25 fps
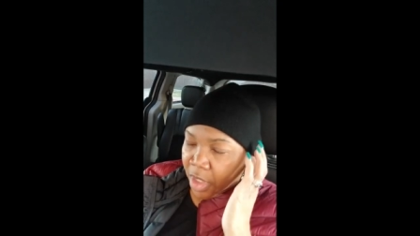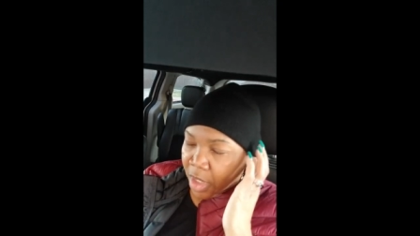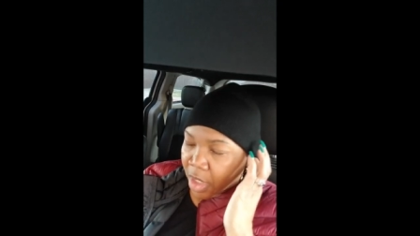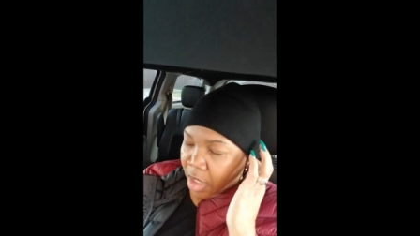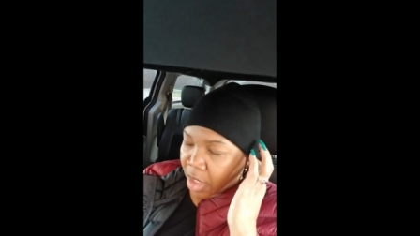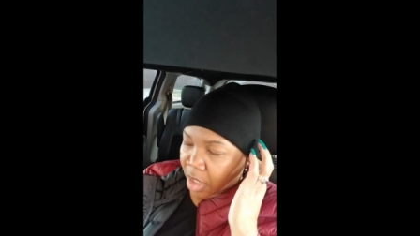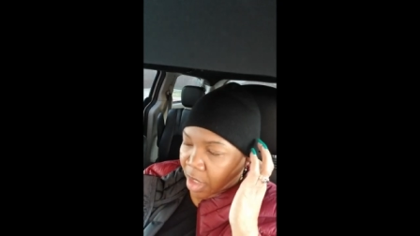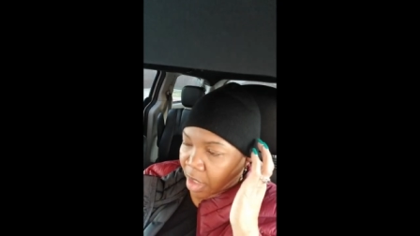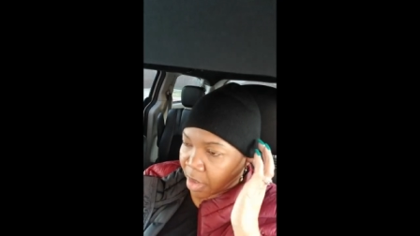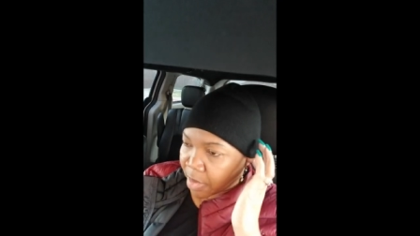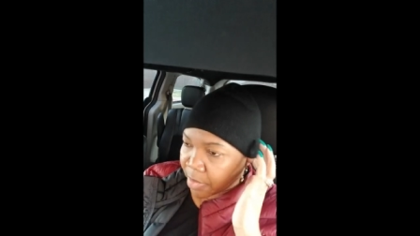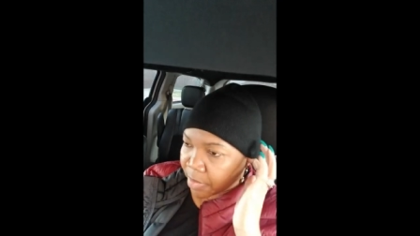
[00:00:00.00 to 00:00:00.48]

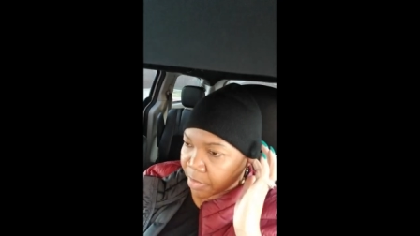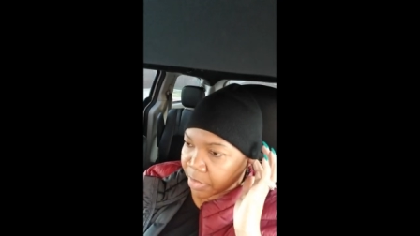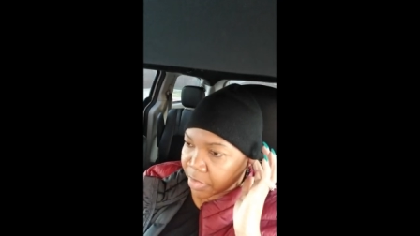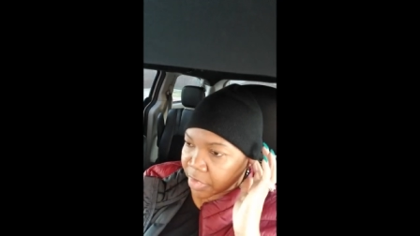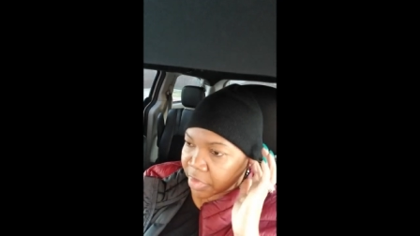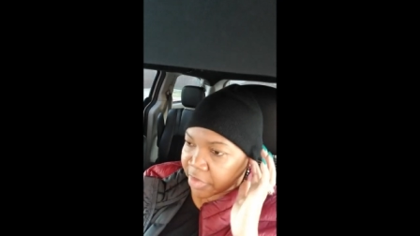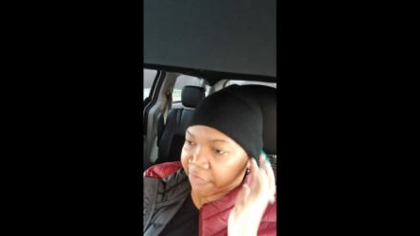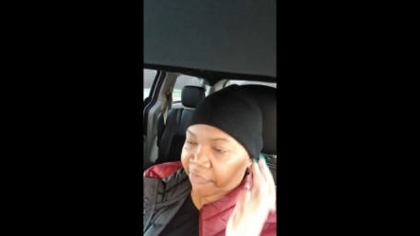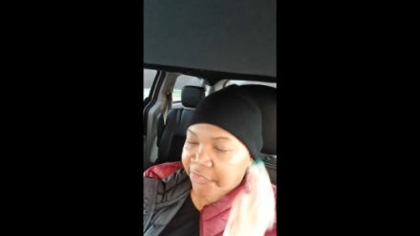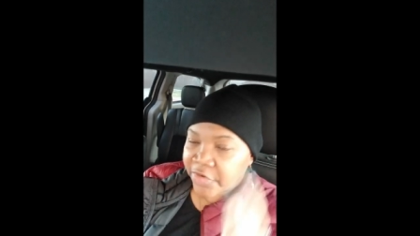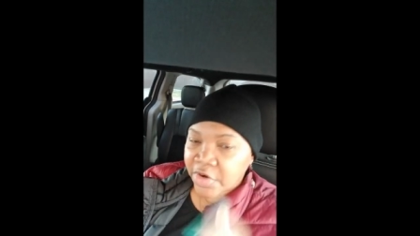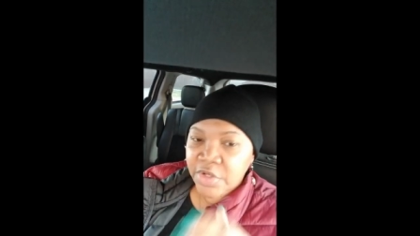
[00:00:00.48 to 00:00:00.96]
uh,
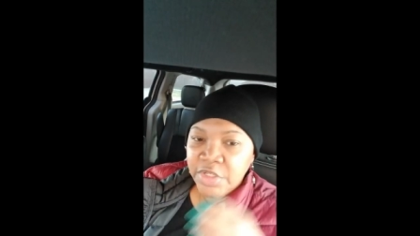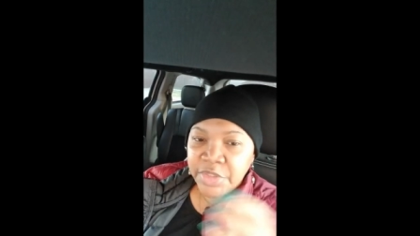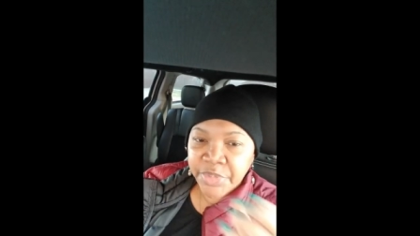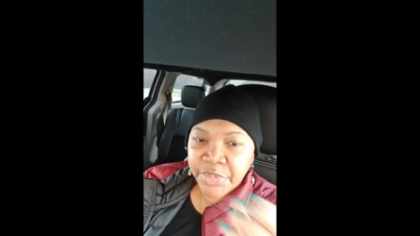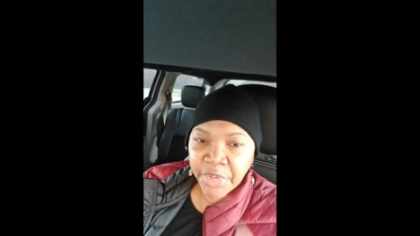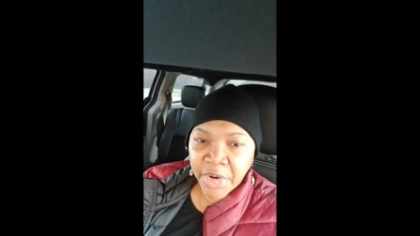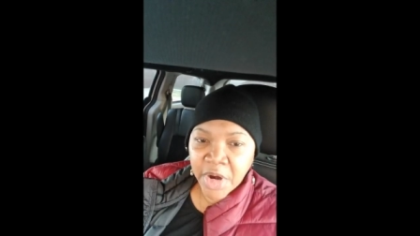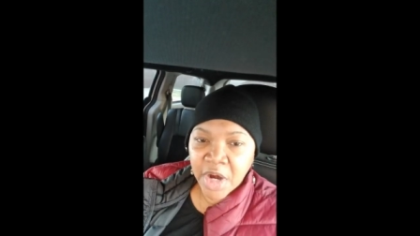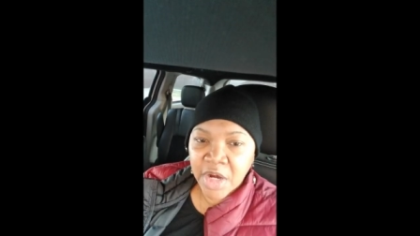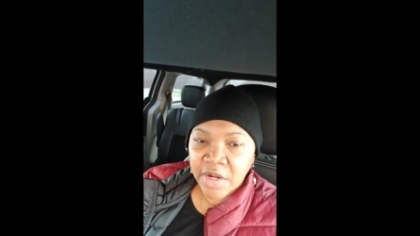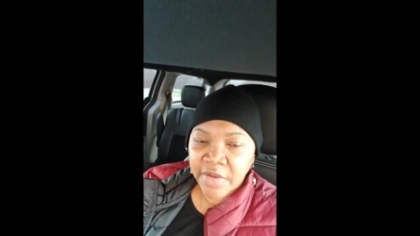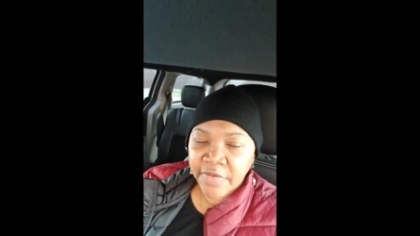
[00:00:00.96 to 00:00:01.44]
the first
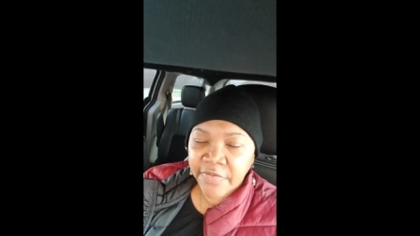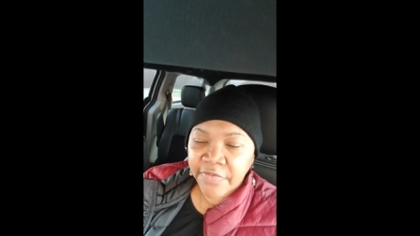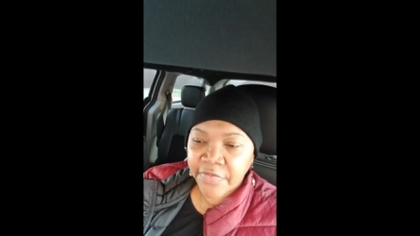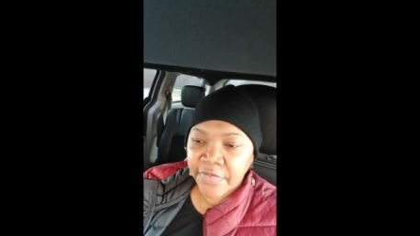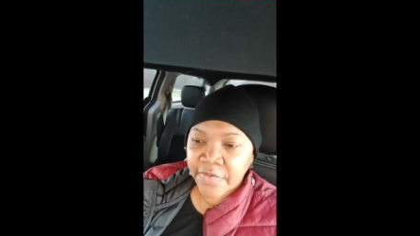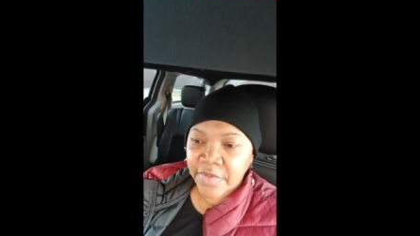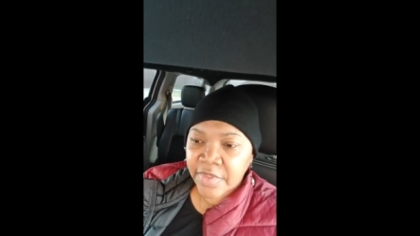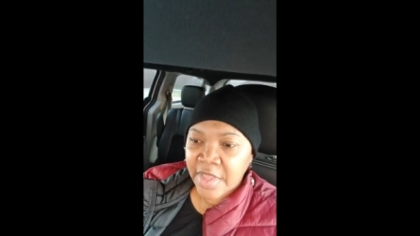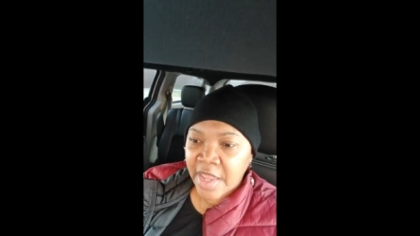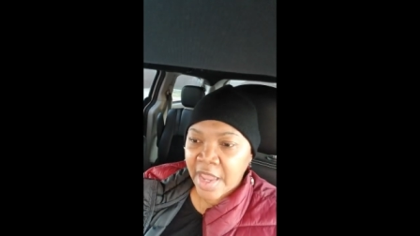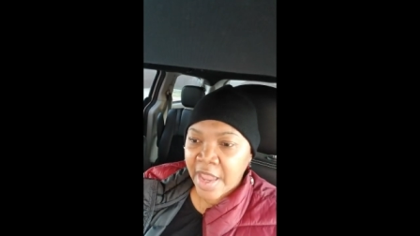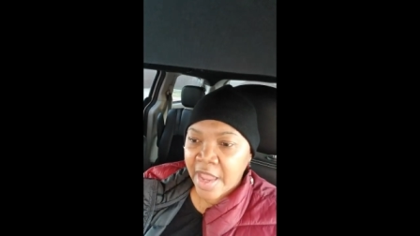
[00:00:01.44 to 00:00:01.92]
part
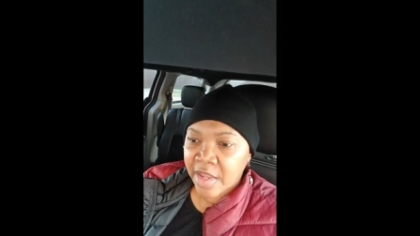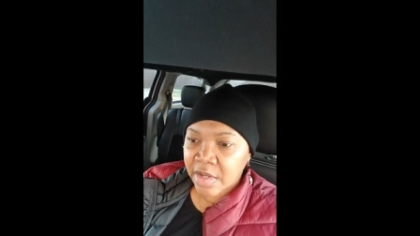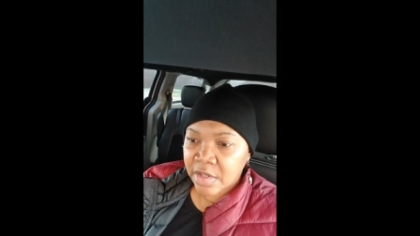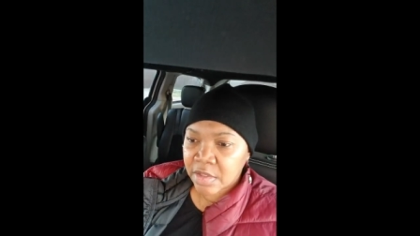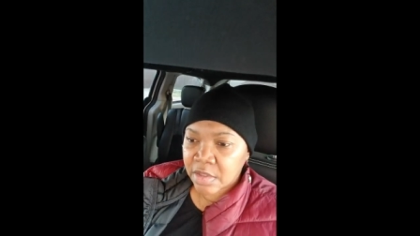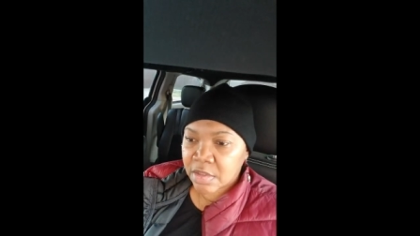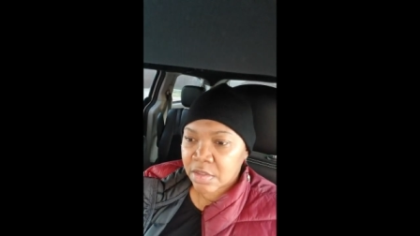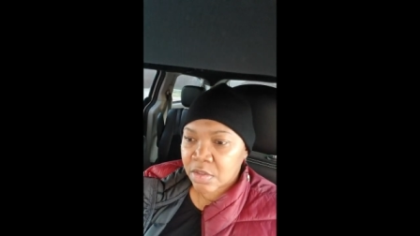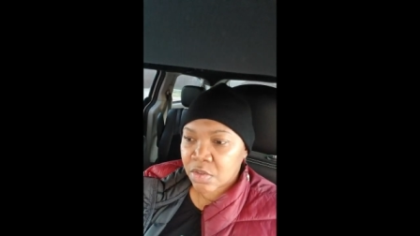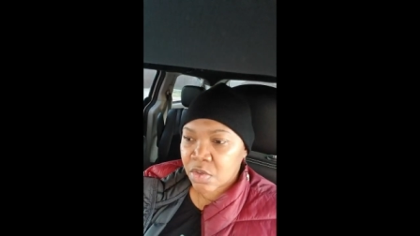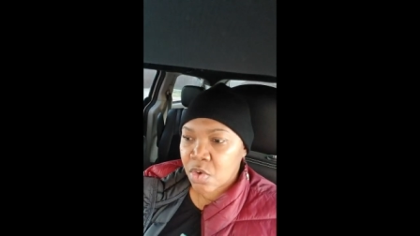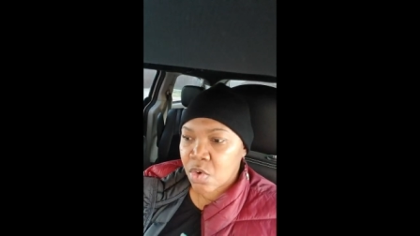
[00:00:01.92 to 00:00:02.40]
of that
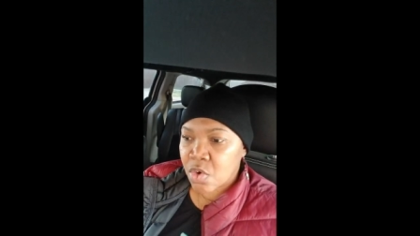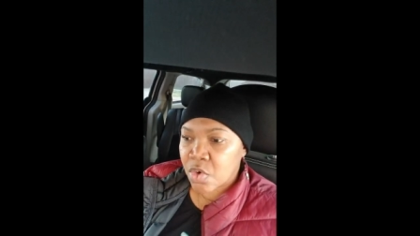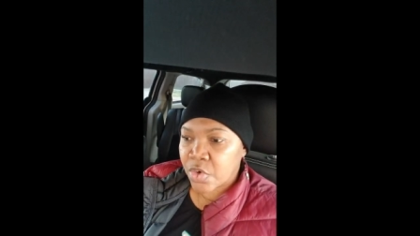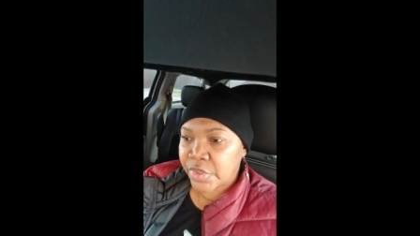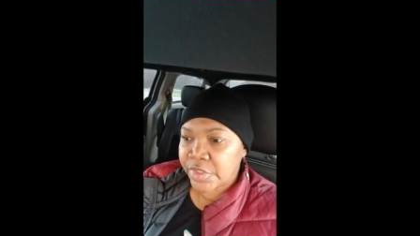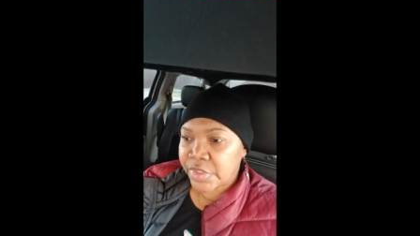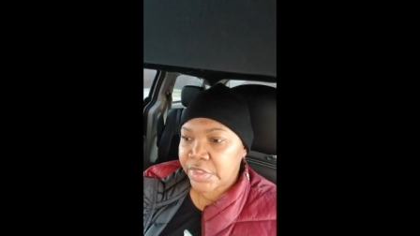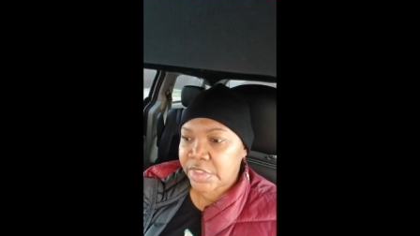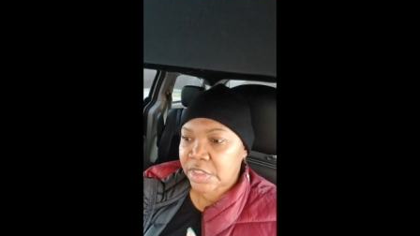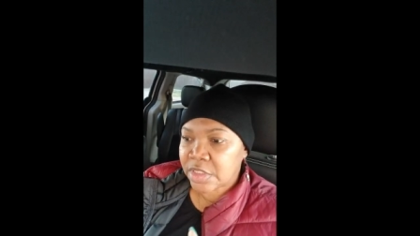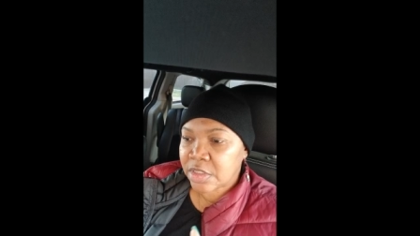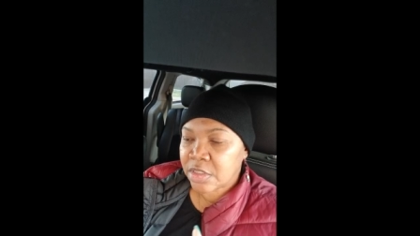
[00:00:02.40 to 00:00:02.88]

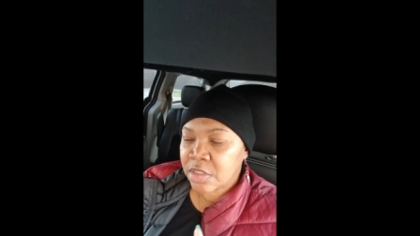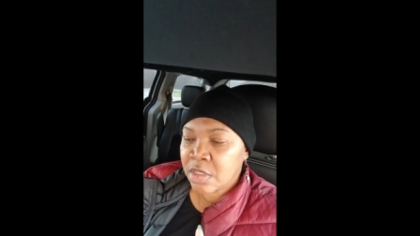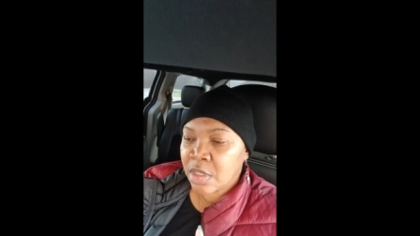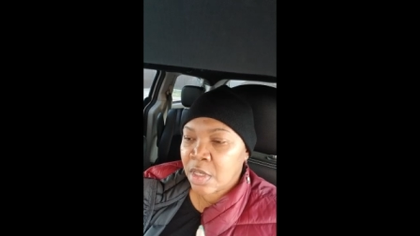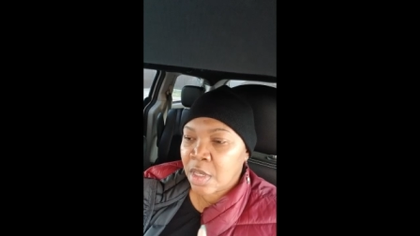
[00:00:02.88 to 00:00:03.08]
course.